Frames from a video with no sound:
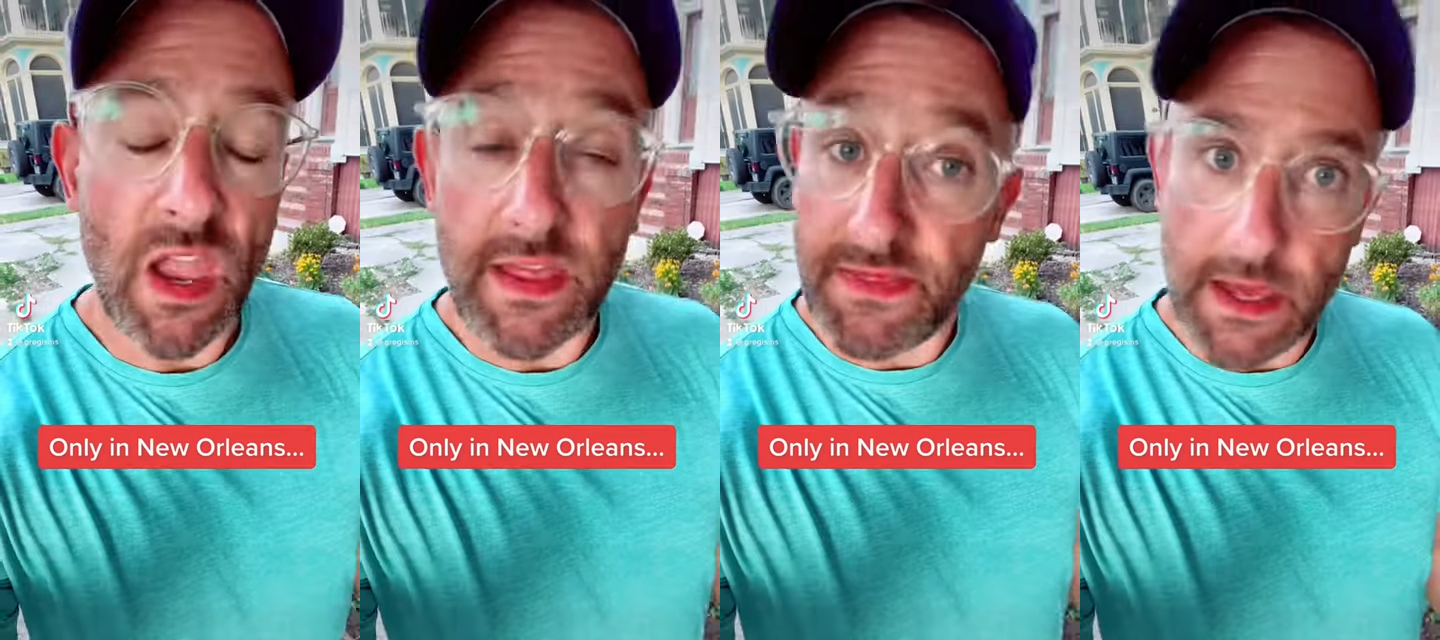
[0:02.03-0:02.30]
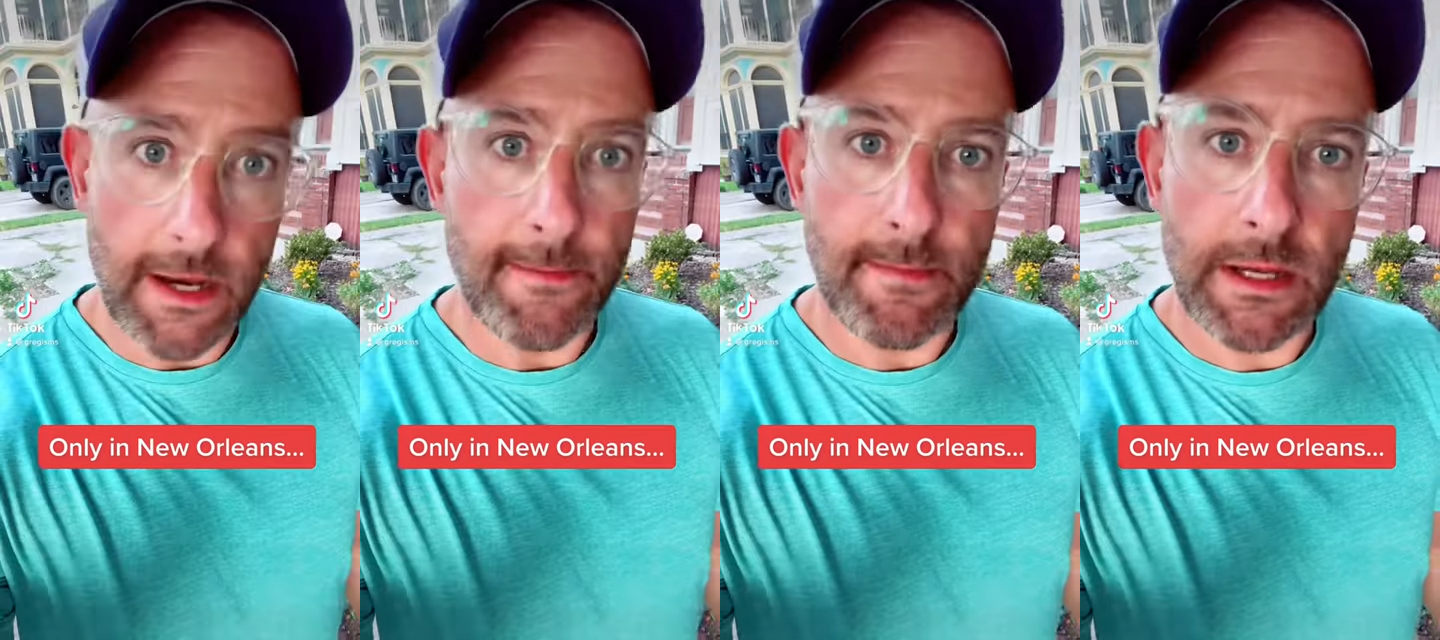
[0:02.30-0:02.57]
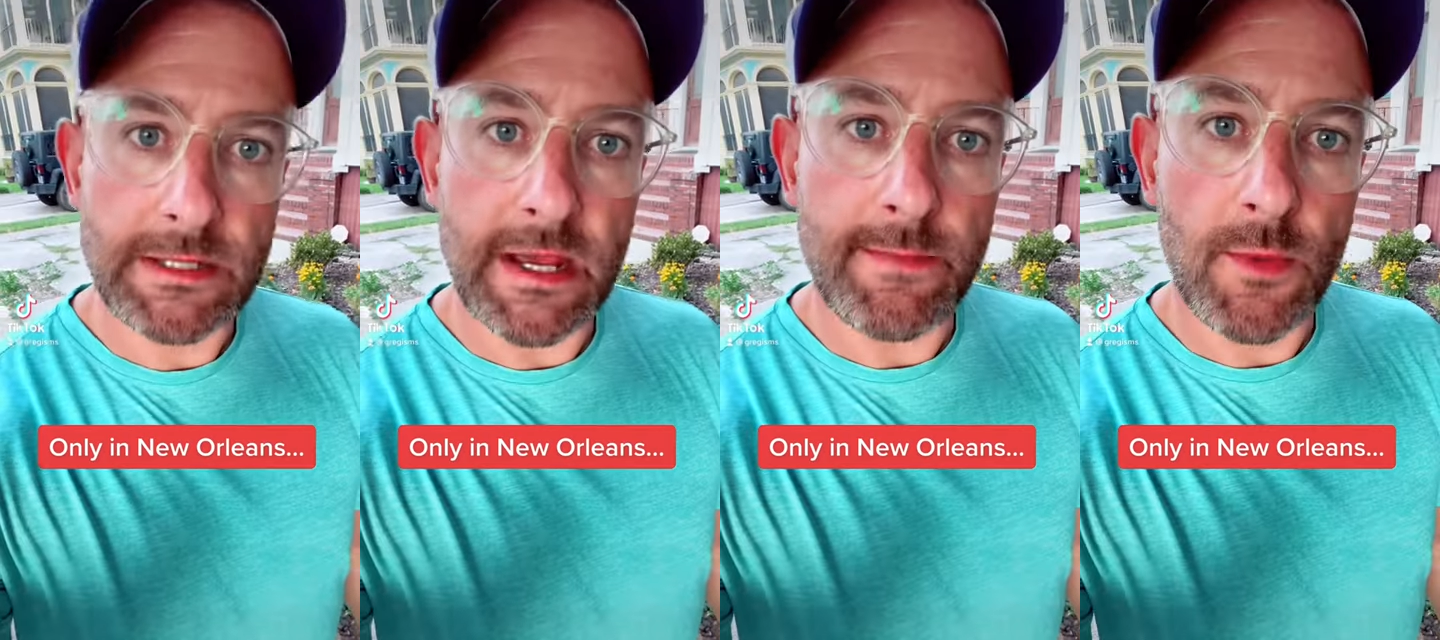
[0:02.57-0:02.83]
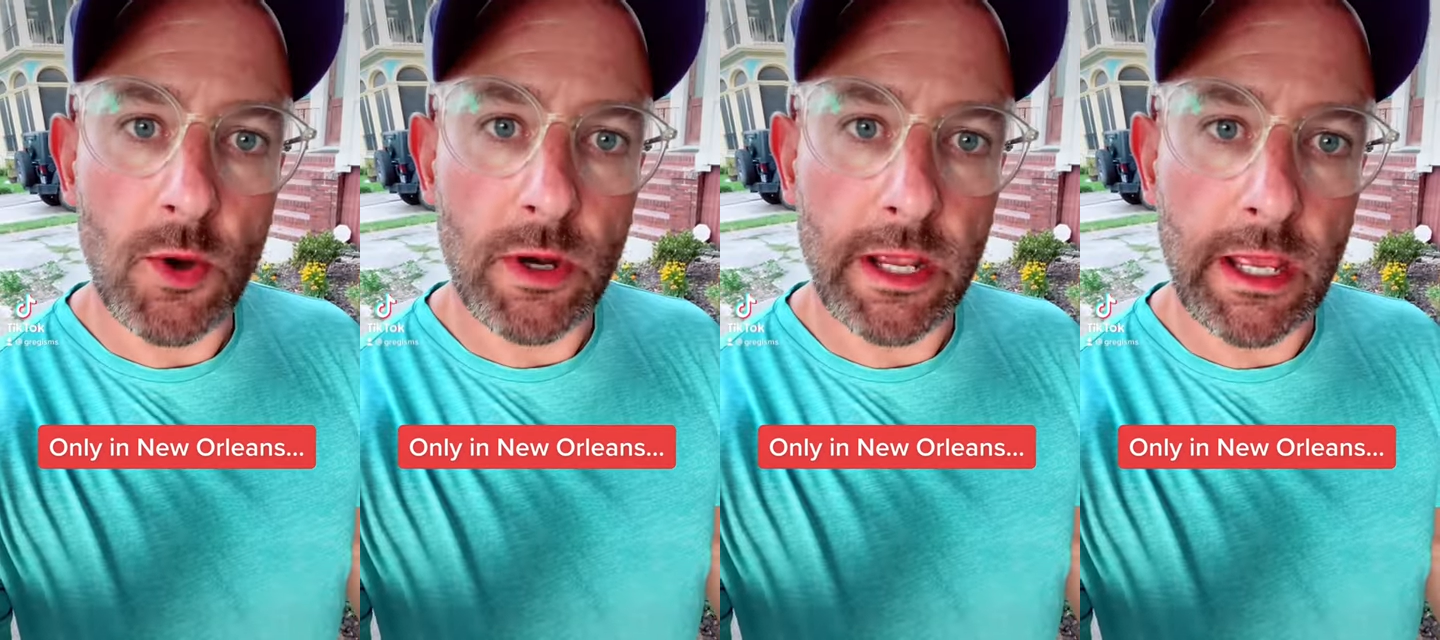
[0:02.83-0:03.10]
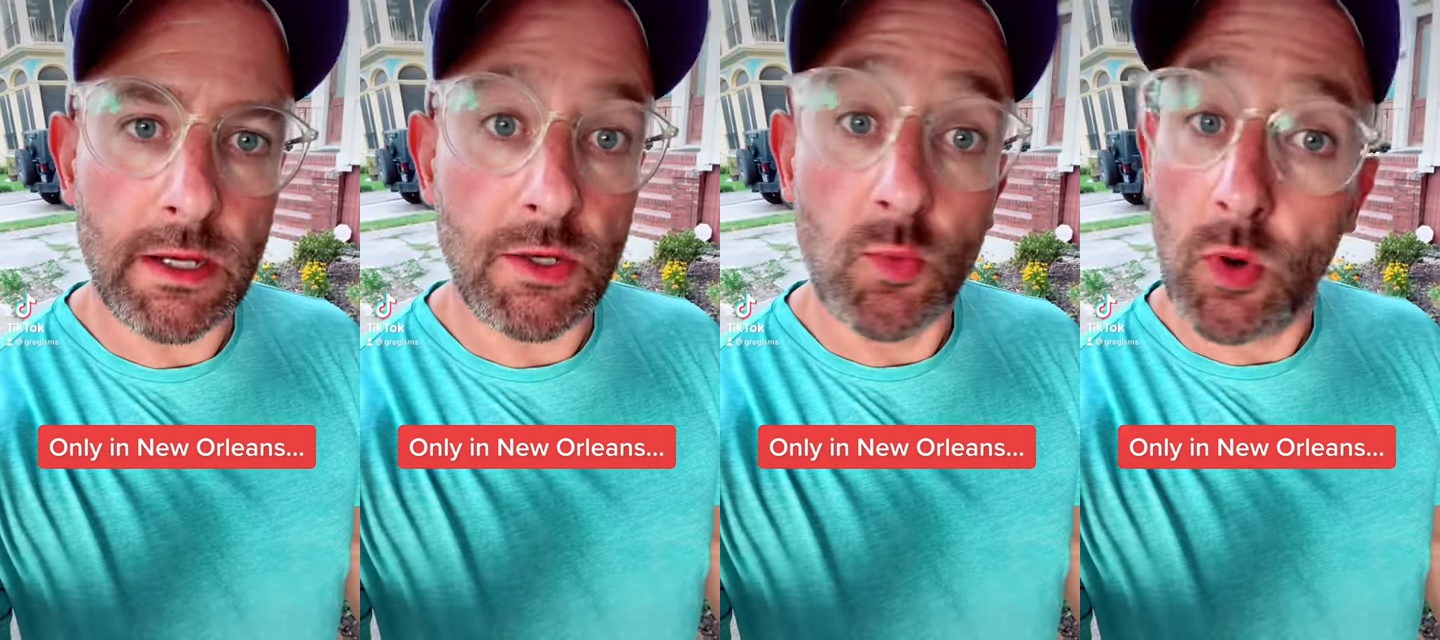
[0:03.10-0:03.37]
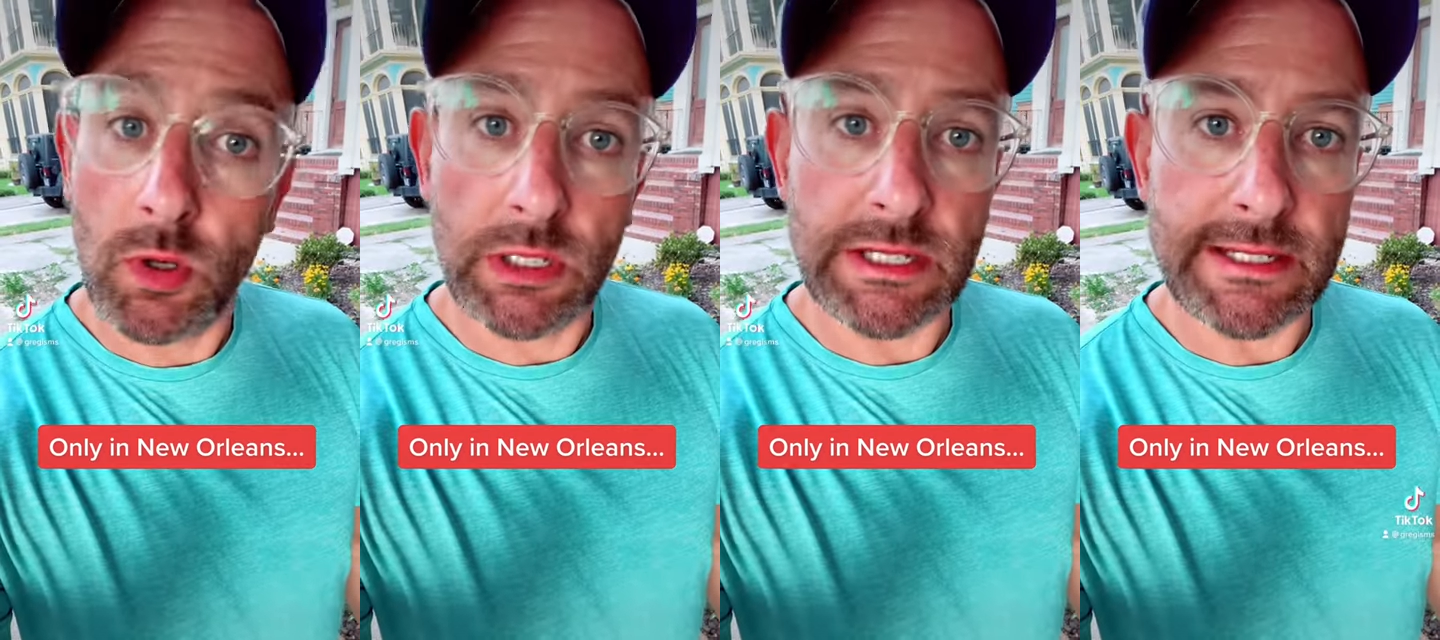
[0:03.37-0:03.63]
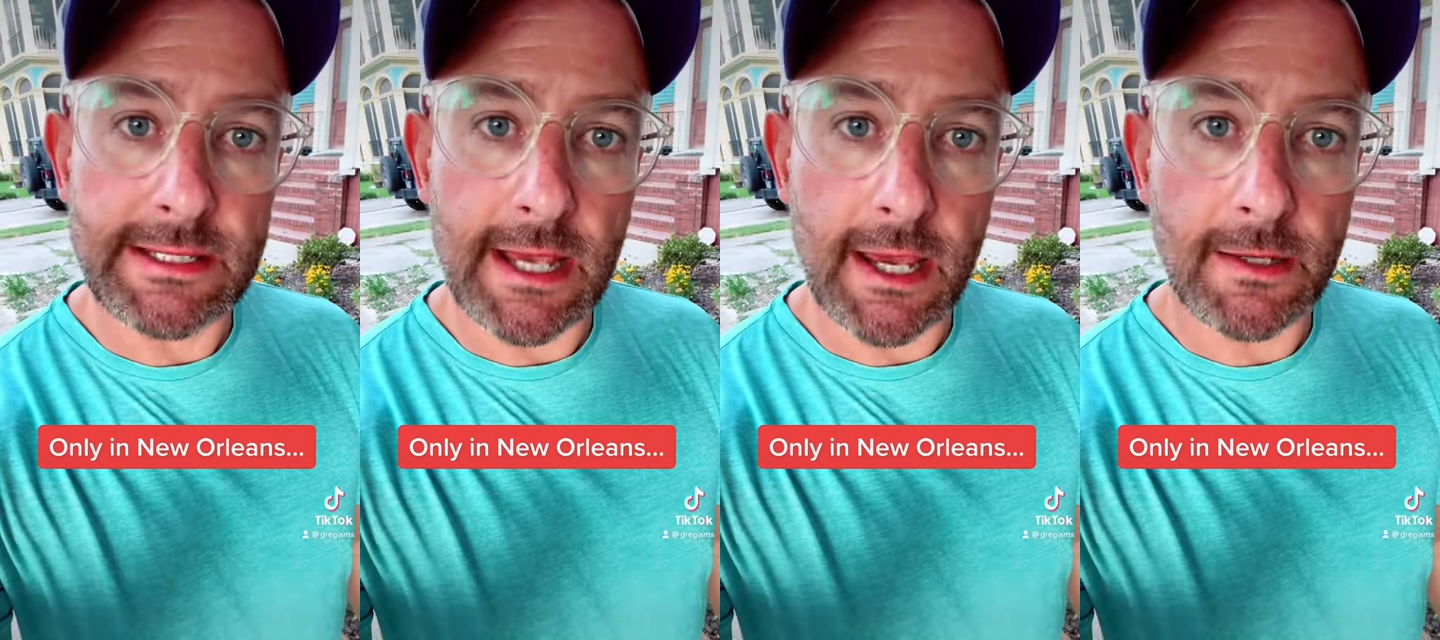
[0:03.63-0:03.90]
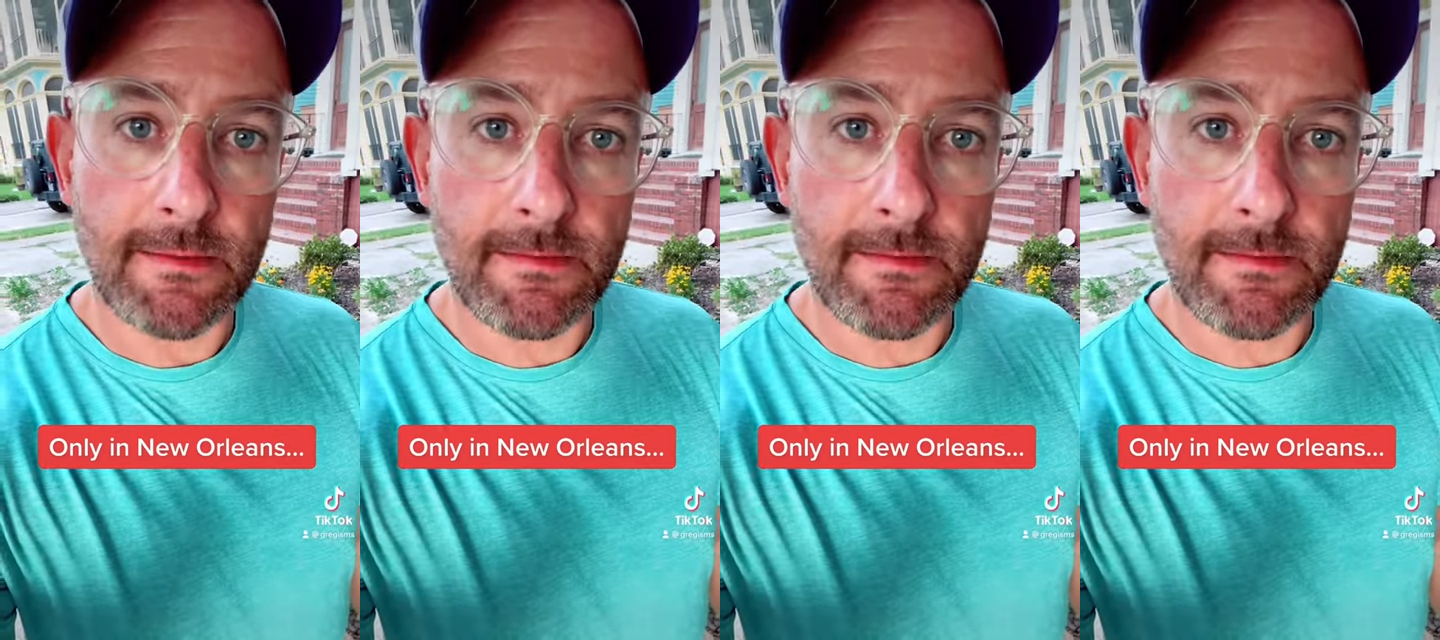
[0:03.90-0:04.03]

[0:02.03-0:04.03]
And then a Monday morning in New Orleans said,